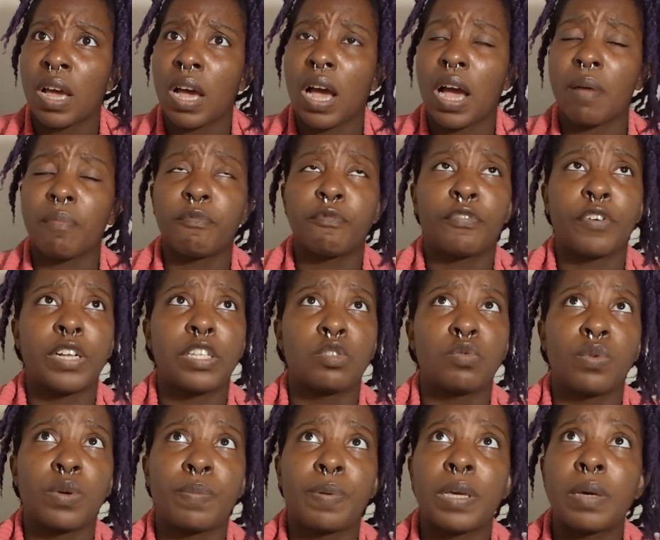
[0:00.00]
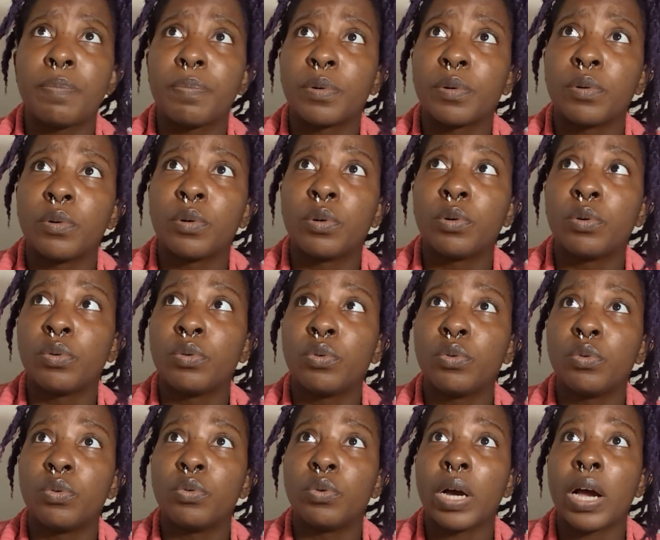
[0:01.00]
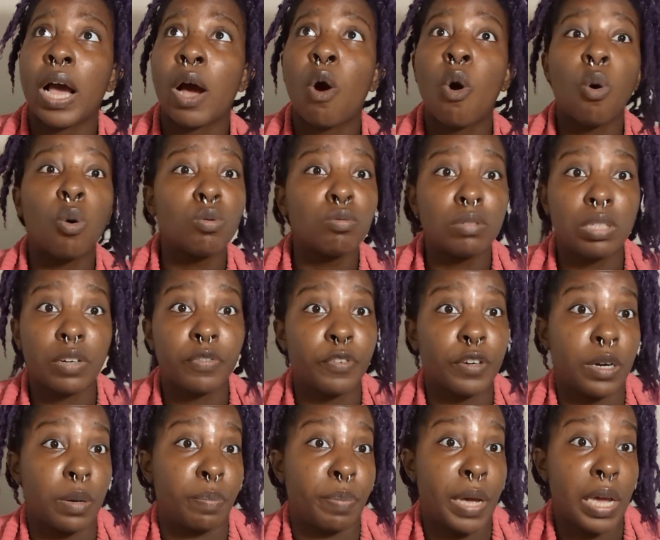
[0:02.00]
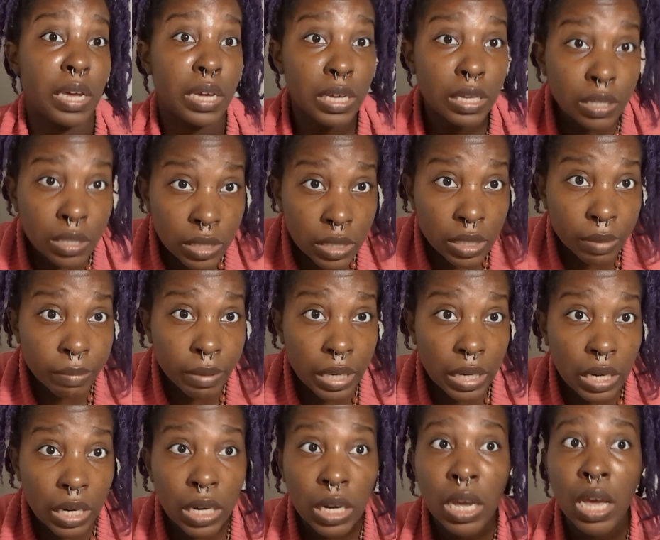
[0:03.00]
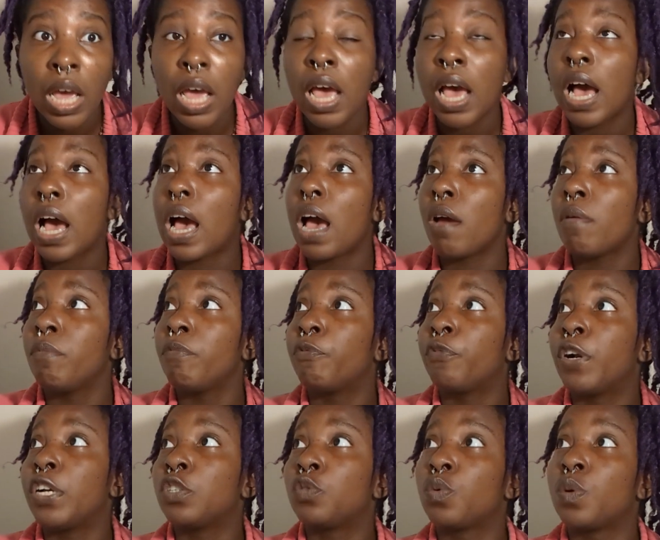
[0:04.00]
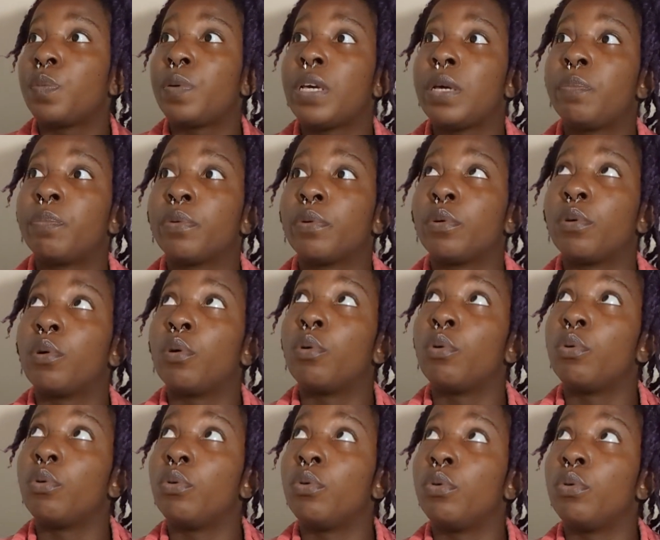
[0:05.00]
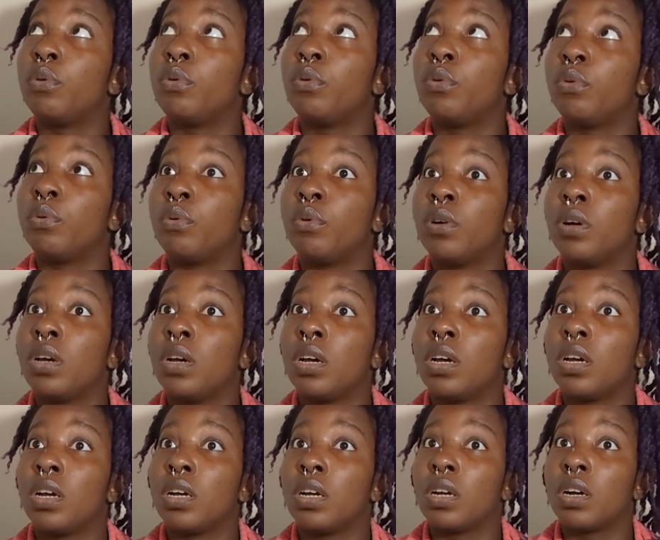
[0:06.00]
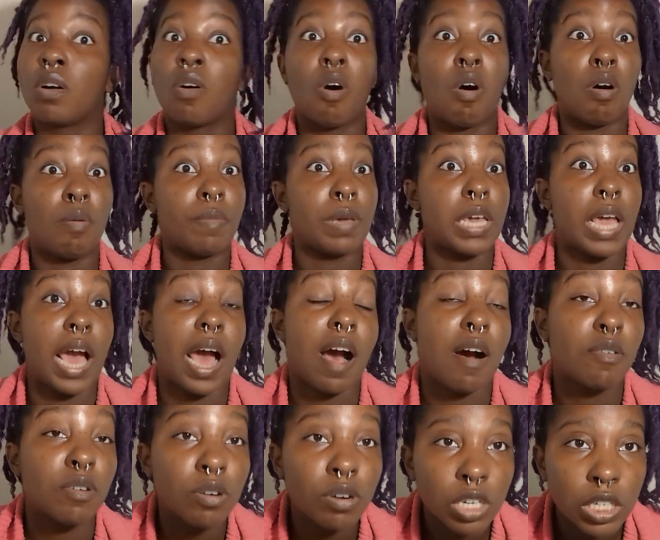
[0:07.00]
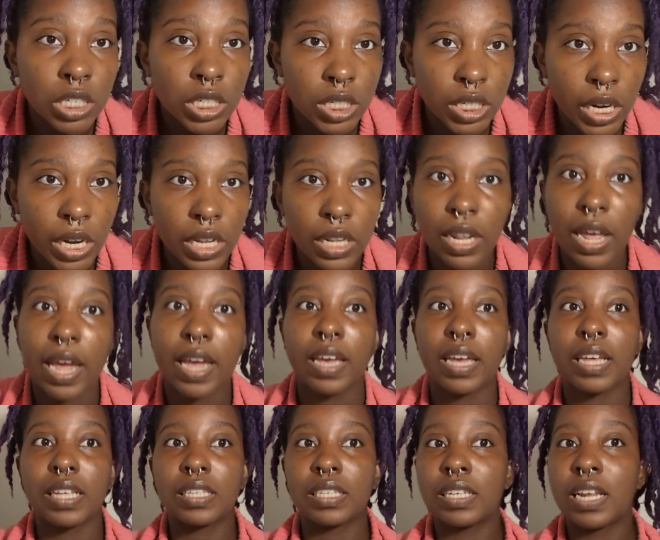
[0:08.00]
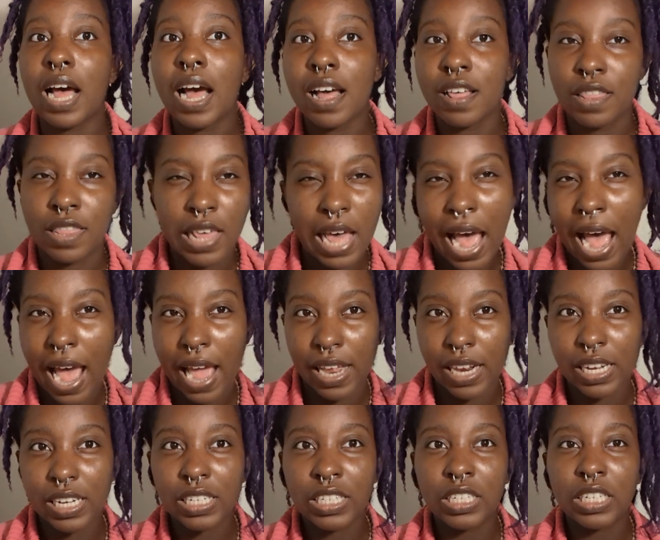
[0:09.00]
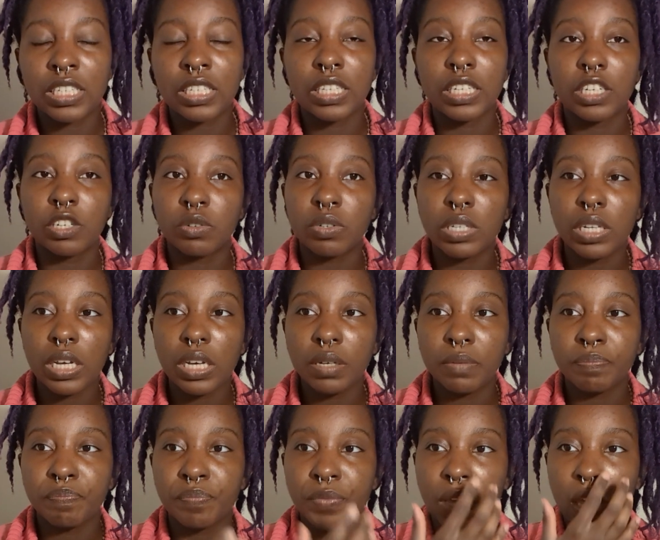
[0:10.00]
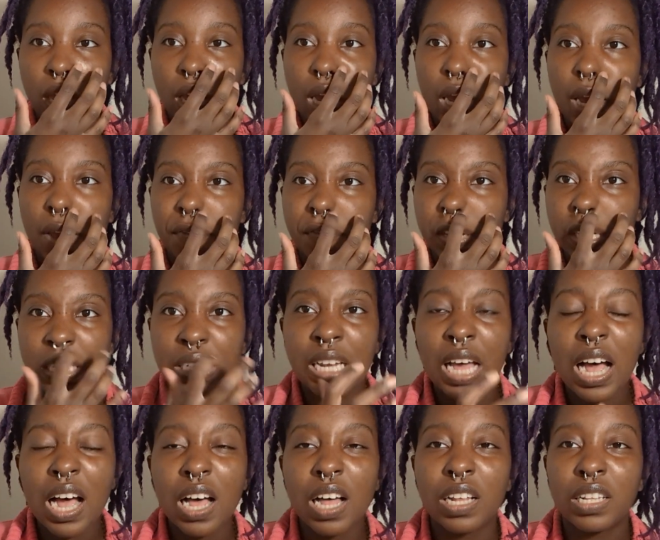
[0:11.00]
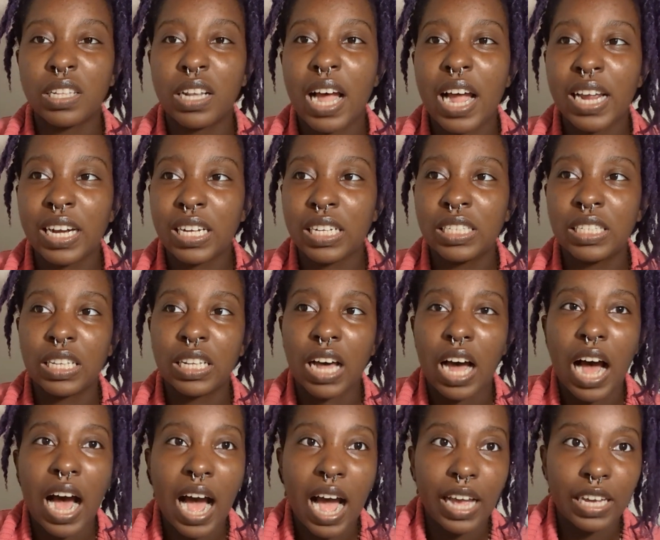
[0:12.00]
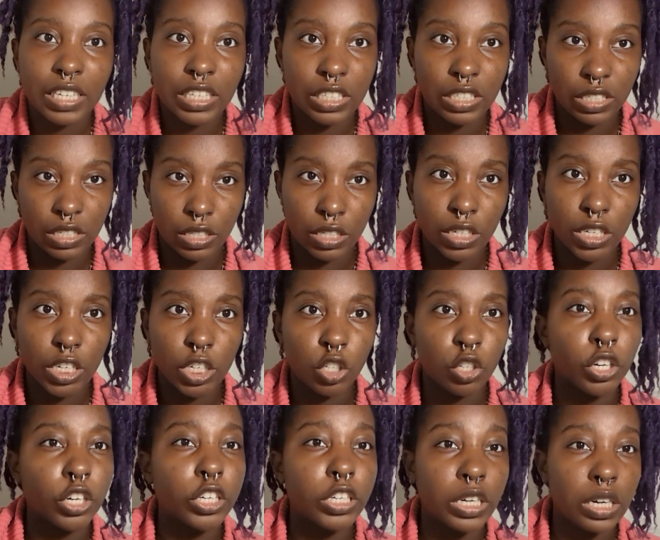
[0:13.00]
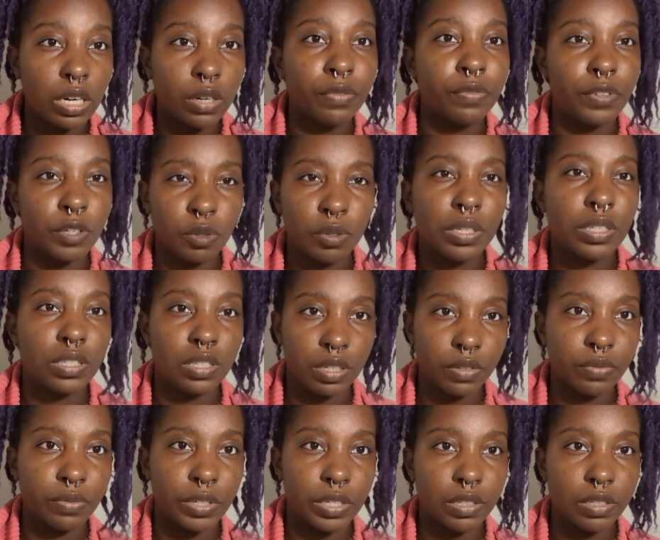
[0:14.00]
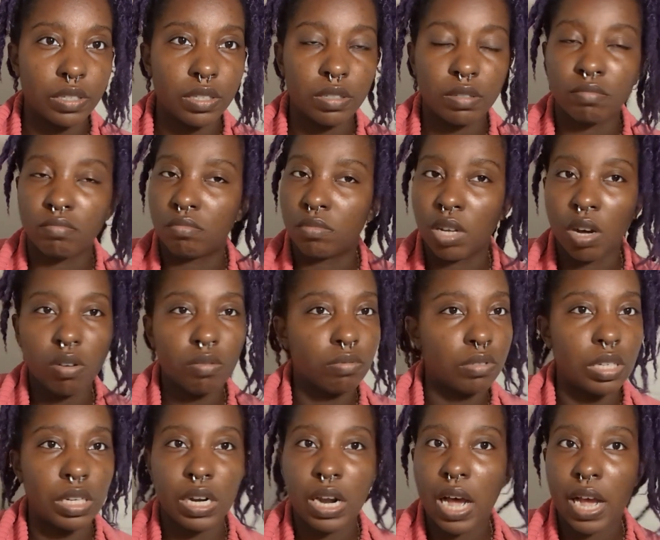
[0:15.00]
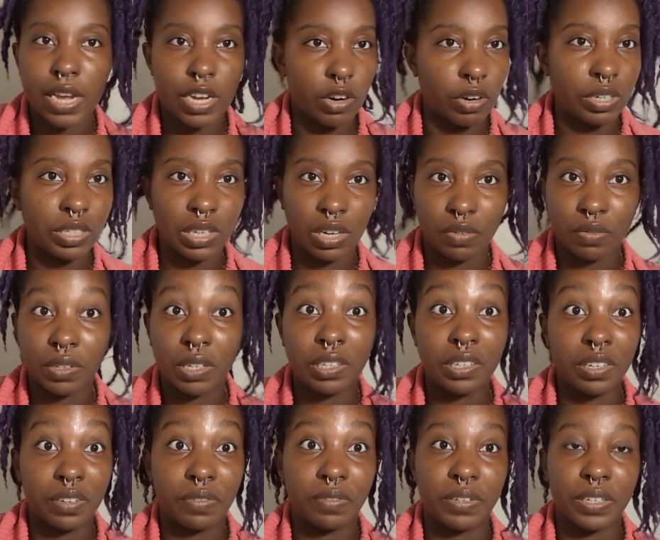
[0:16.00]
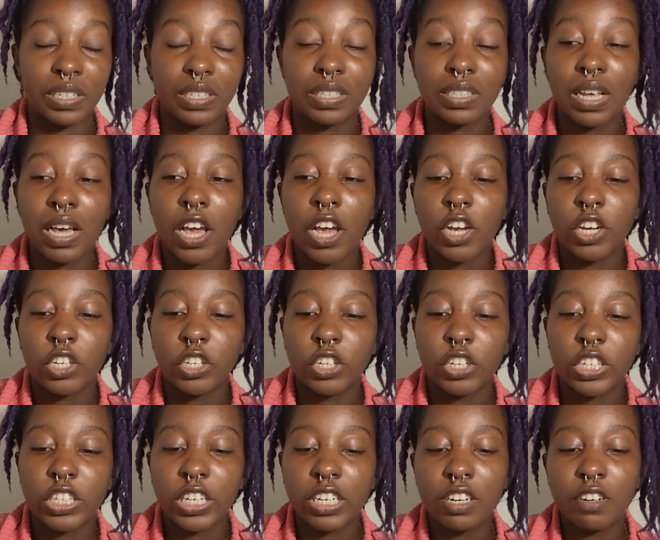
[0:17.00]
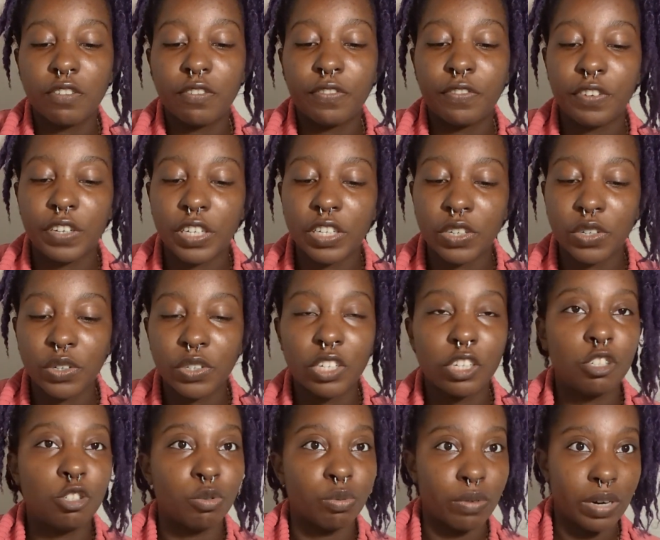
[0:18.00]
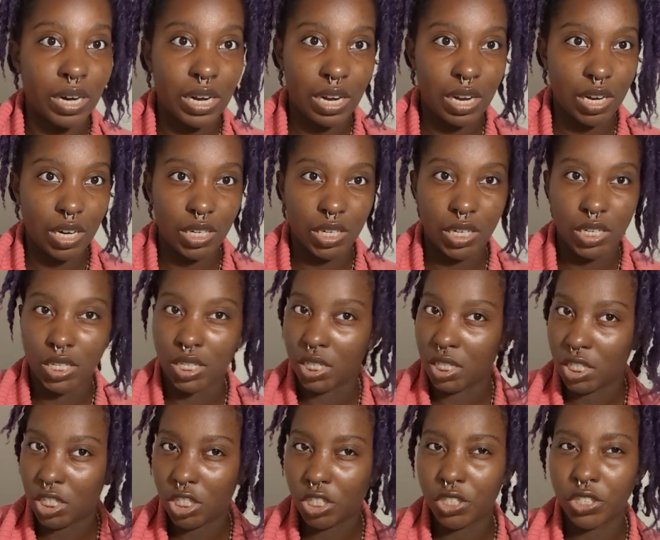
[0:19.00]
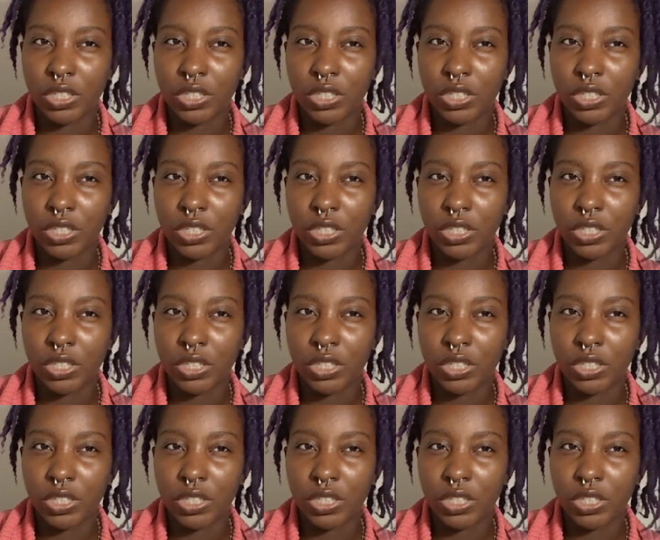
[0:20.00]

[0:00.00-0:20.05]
I'm friends with people who hold different opinions to me. I'm friends with people who call me out on shit. Like, it's not that. It's just literally, if it's not aligning to the highest good, you're gonna feel the difference. Don't deny yourself the difference. You're gonna feel the drainage.